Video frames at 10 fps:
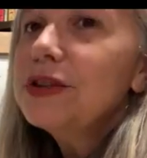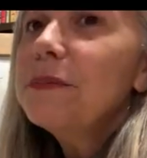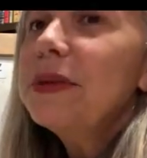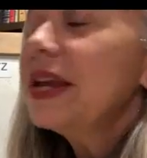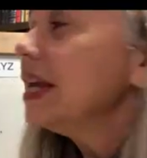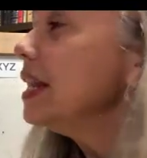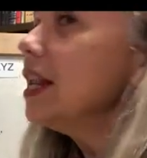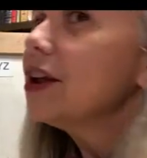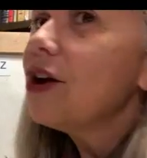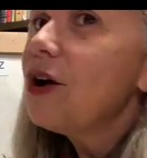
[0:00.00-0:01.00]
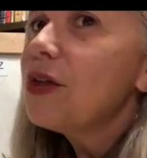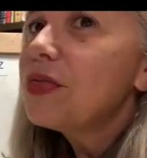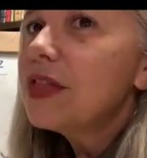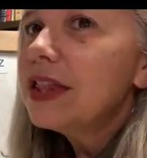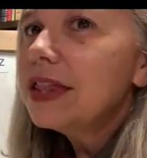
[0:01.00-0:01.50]
depending on
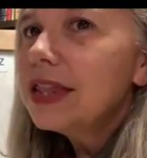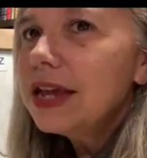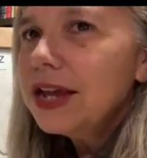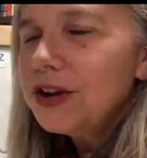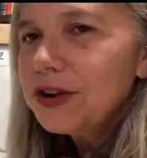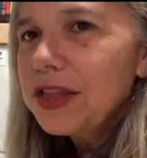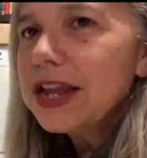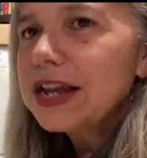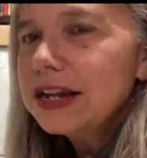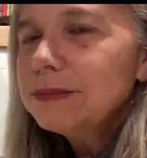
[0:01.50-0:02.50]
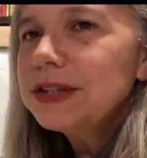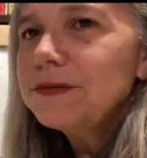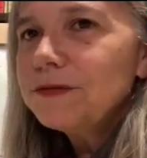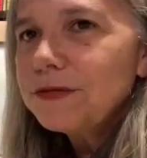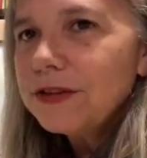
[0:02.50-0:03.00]
the letter that comes
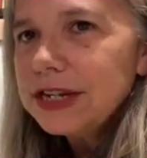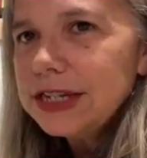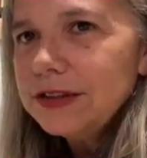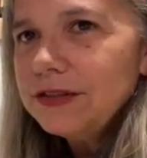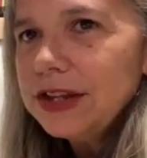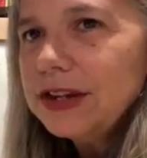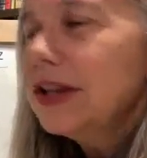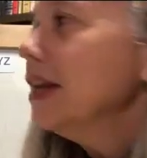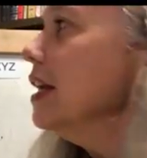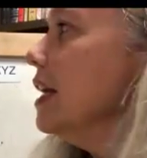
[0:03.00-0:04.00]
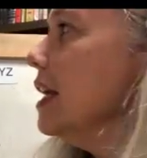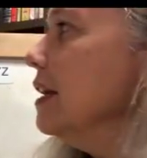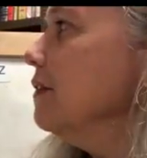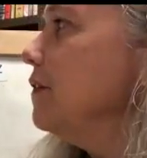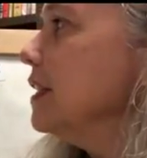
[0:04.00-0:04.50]
in front of it.
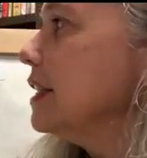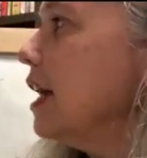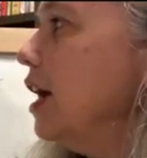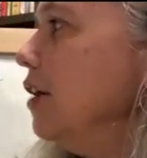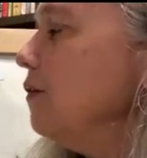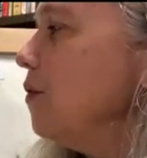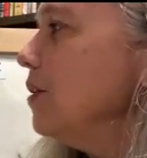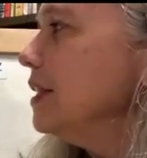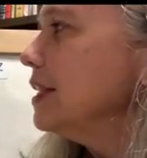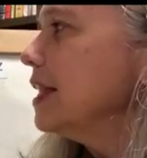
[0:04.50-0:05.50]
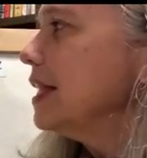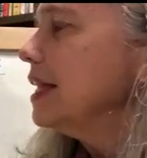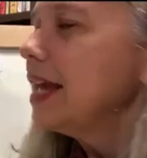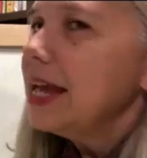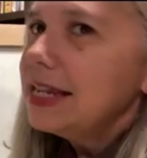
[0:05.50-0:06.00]
If it's unvoiced, then
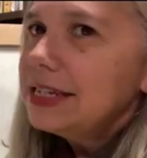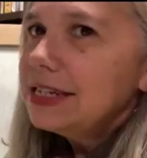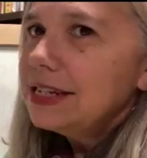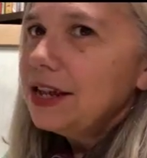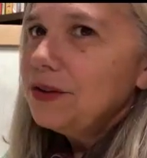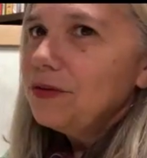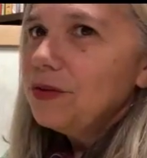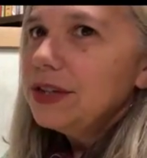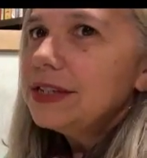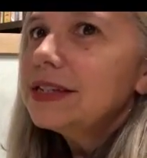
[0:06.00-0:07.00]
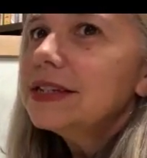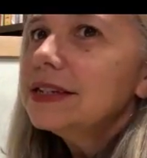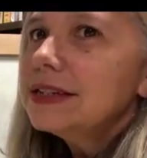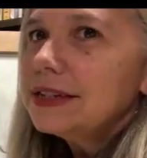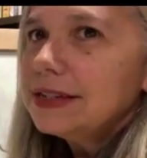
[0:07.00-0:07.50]
S is unvoiced.
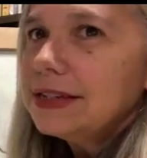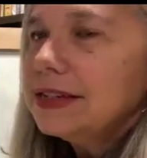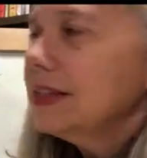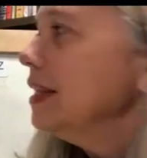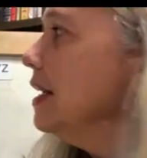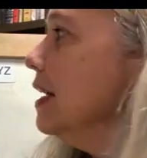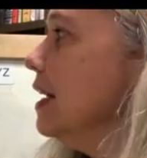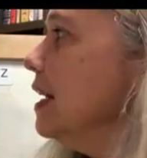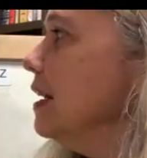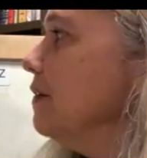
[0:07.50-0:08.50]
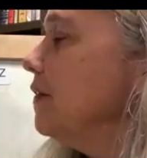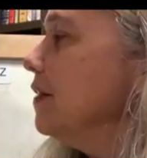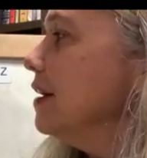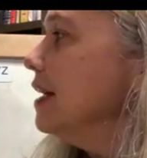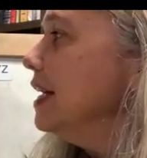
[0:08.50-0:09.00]
S. If
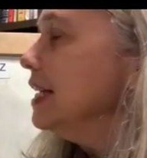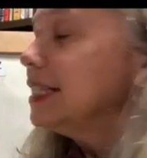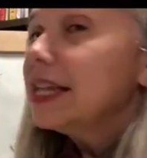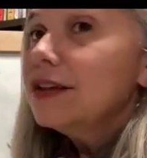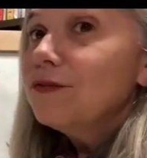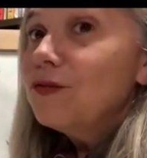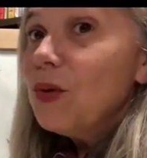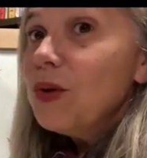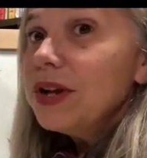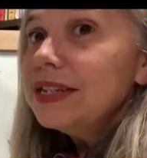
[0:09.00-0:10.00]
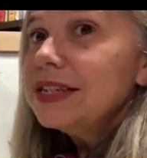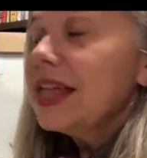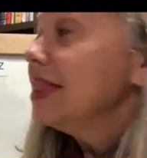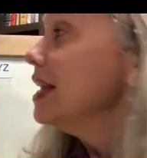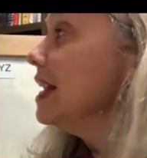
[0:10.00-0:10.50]
it's voiced,
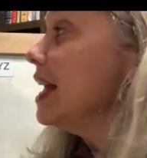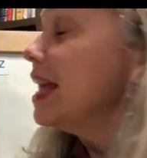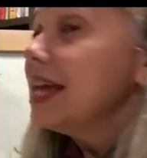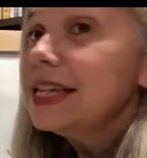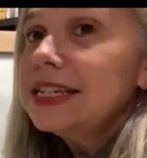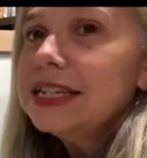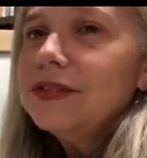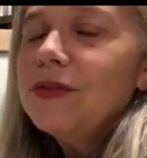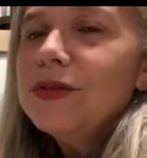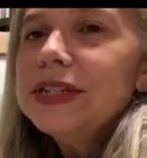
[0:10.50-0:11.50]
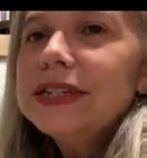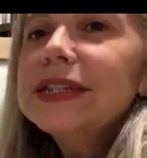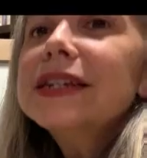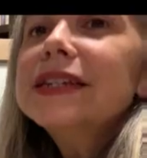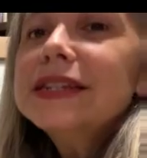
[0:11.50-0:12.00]
then S is voiced.
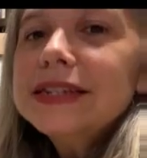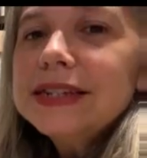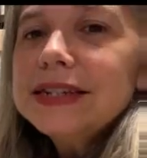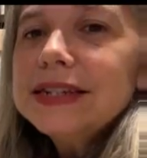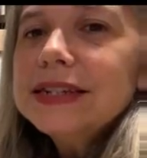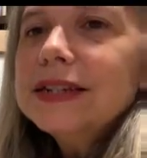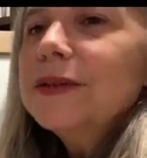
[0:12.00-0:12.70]
Z.